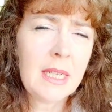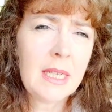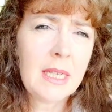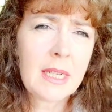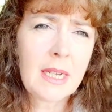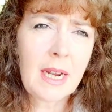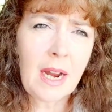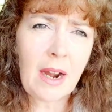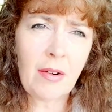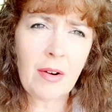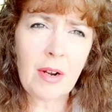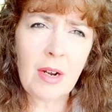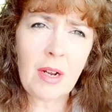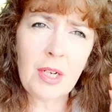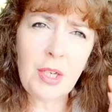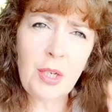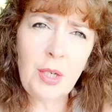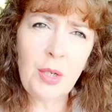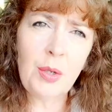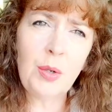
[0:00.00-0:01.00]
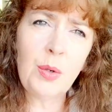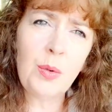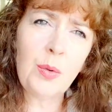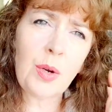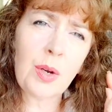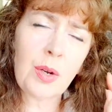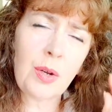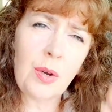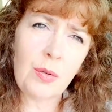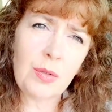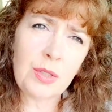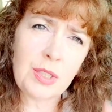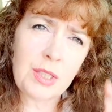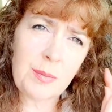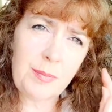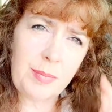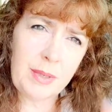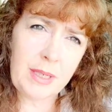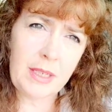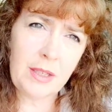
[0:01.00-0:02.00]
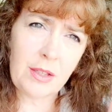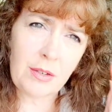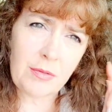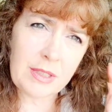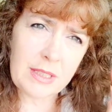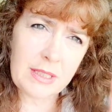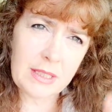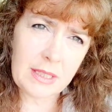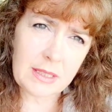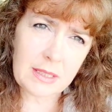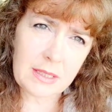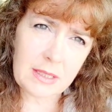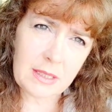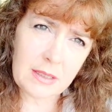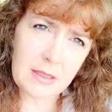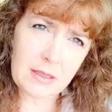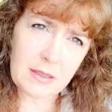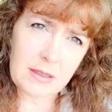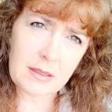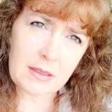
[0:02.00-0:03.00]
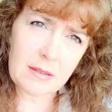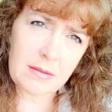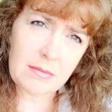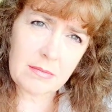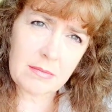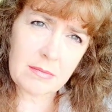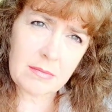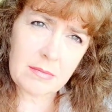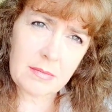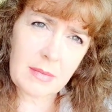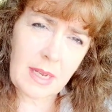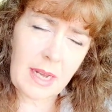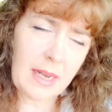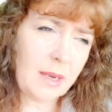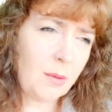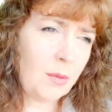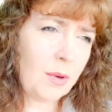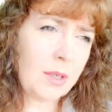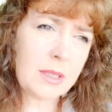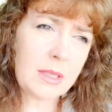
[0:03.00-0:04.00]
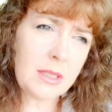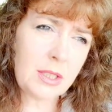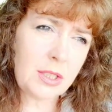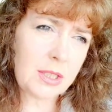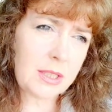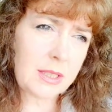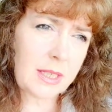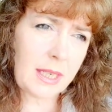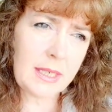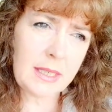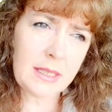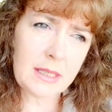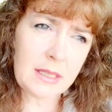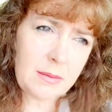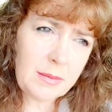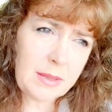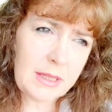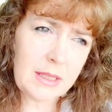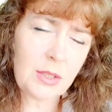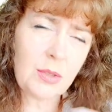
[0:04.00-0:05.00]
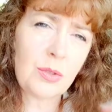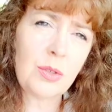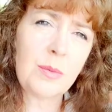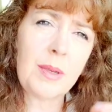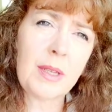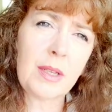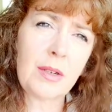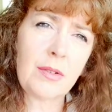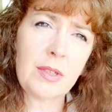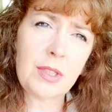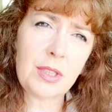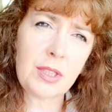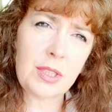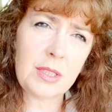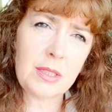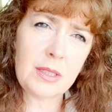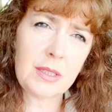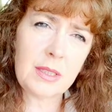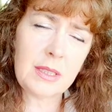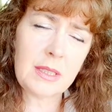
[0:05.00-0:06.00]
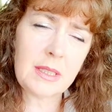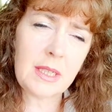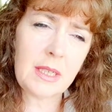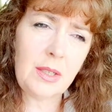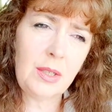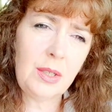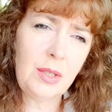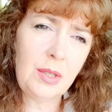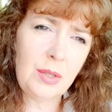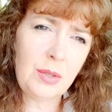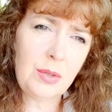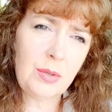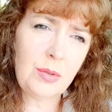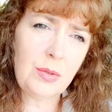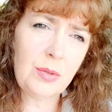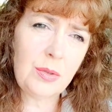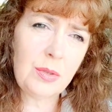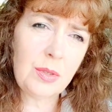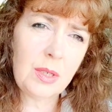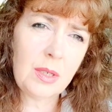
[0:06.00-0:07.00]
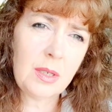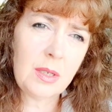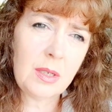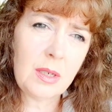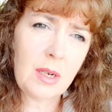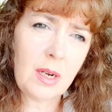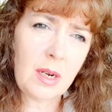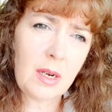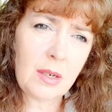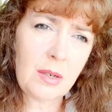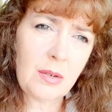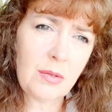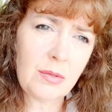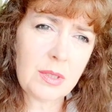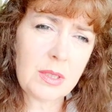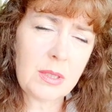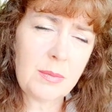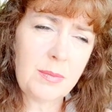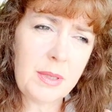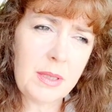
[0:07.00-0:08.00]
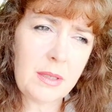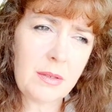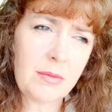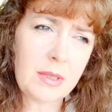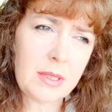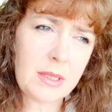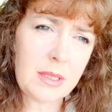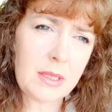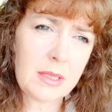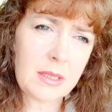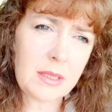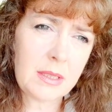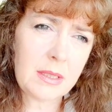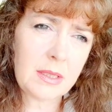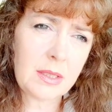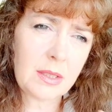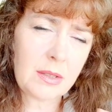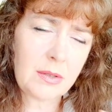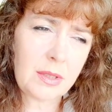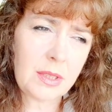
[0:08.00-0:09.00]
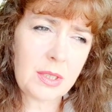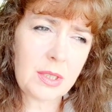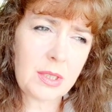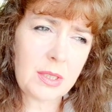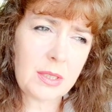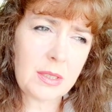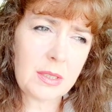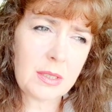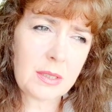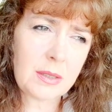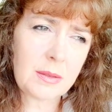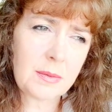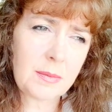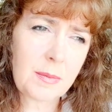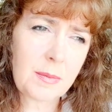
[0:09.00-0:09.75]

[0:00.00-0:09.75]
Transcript: Caroline, you are going to be the resistance. And he wasn't just saying it to me, he's talking about the Christians. He's saying, you are going to be the resistance, the Christians.